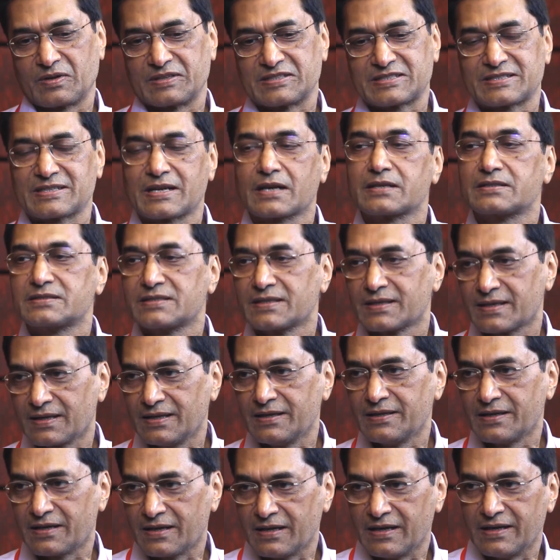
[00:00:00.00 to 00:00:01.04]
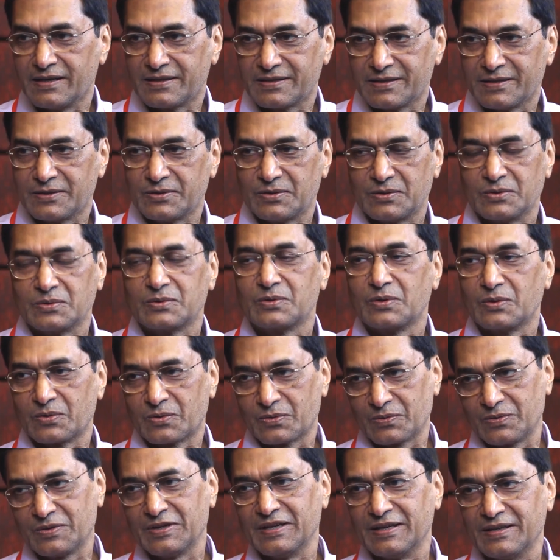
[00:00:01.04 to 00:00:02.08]
structurally related to
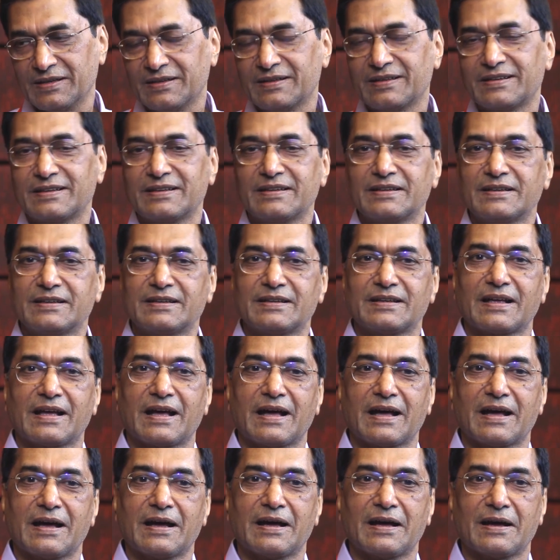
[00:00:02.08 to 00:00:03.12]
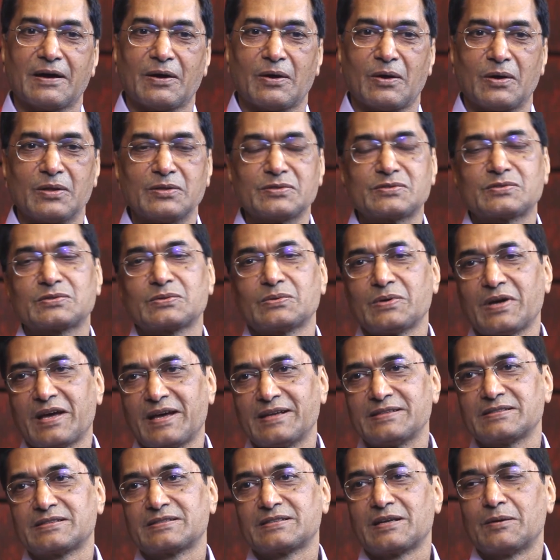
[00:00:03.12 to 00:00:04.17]
chloroquine uh, also
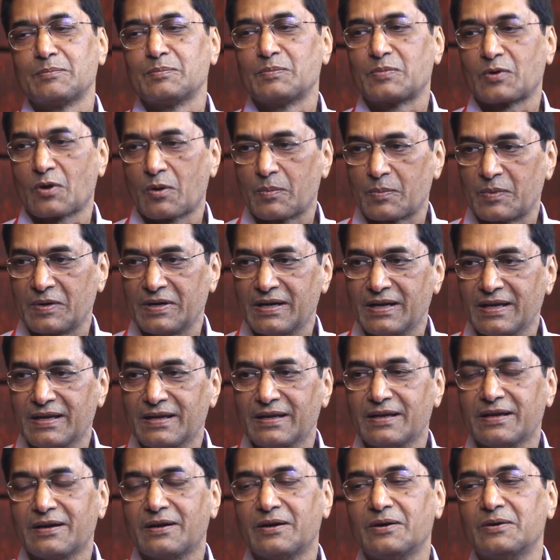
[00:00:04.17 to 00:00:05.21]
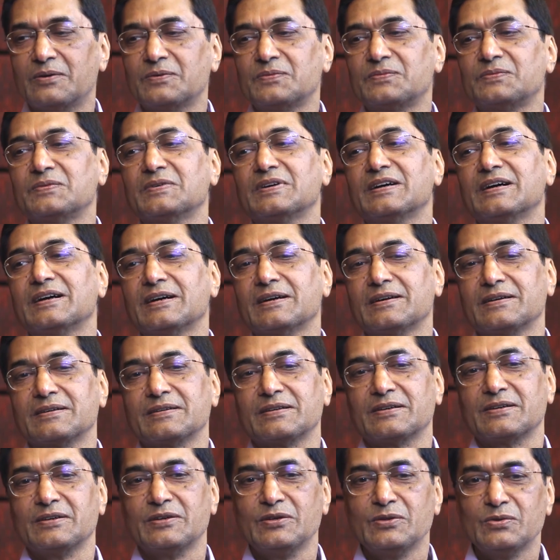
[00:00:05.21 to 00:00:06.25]
has some property of uh,
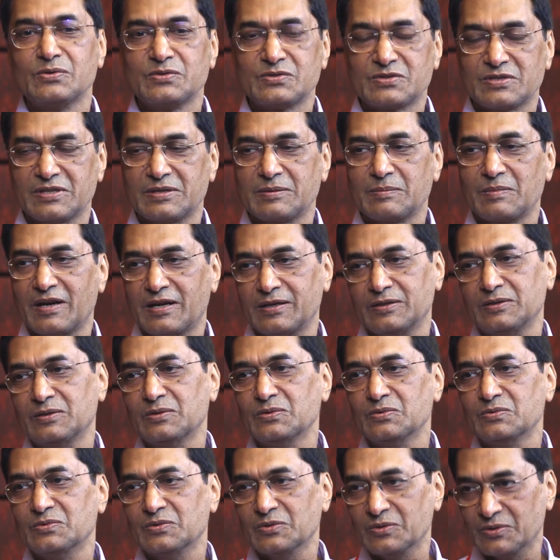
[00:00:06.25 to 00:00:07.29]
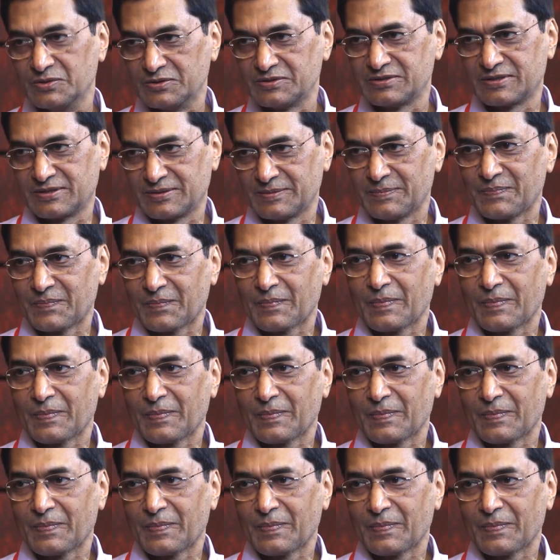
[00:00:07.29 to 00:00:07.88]
reducing blood glucose